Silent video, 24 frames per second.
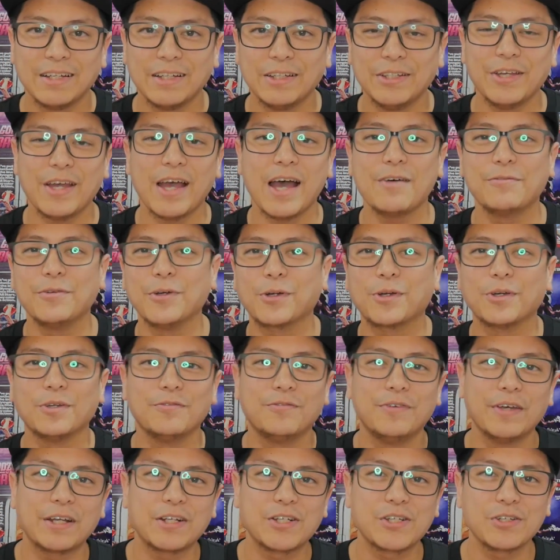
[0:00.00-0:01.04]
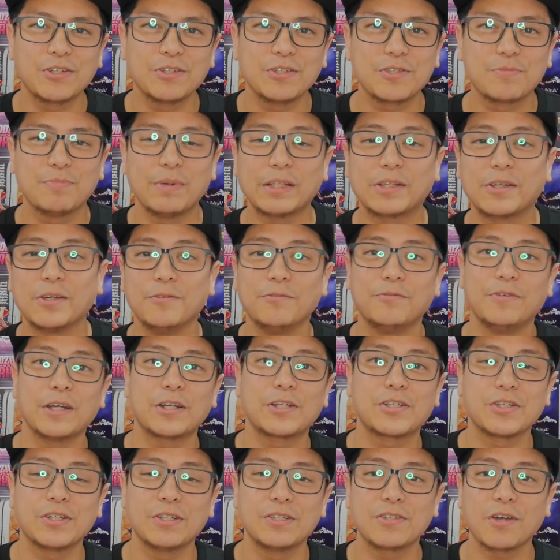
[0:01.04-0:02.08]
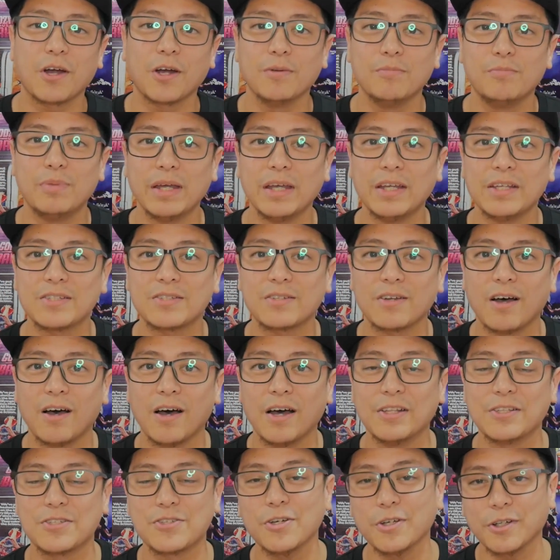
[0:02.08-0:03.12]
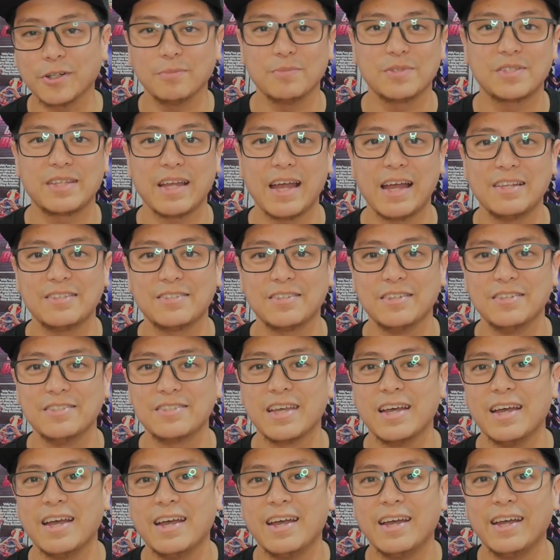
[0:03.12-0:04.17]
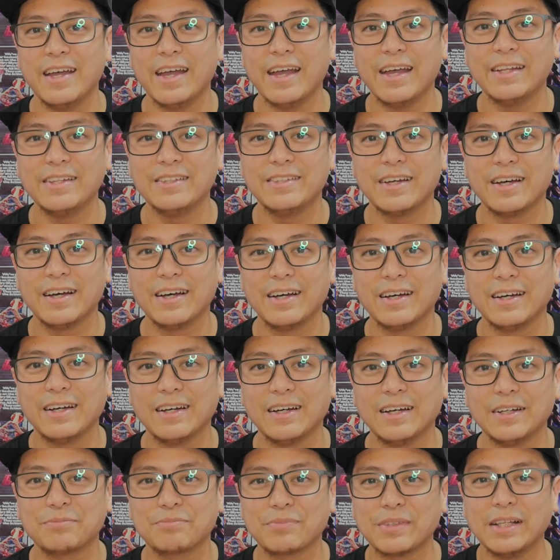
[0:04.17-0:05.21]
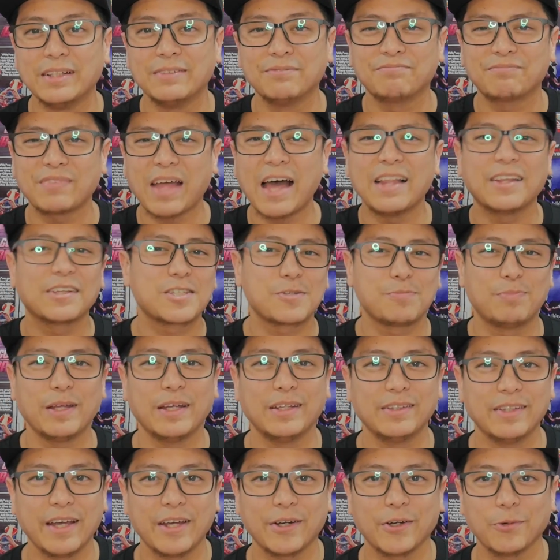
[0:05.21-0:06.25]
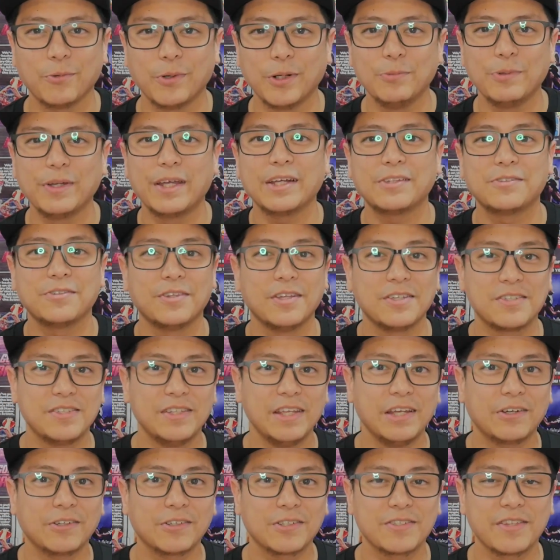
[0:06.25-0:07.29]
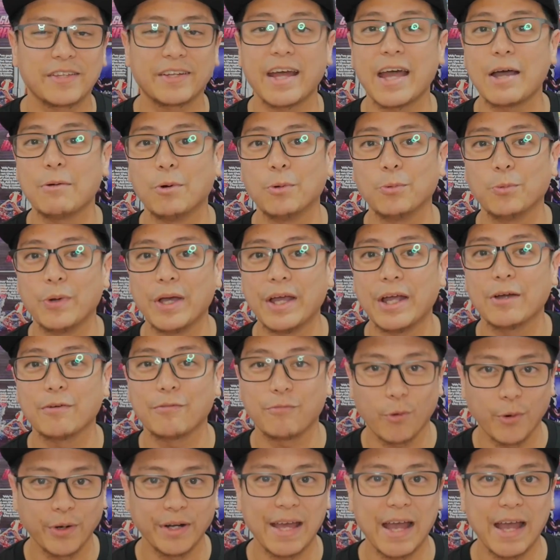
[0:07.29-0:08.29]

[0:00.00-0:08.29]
you have your convictions, but convictions are based on circumstances. And, I'll explain later when we get to the sneakers that I won't wear for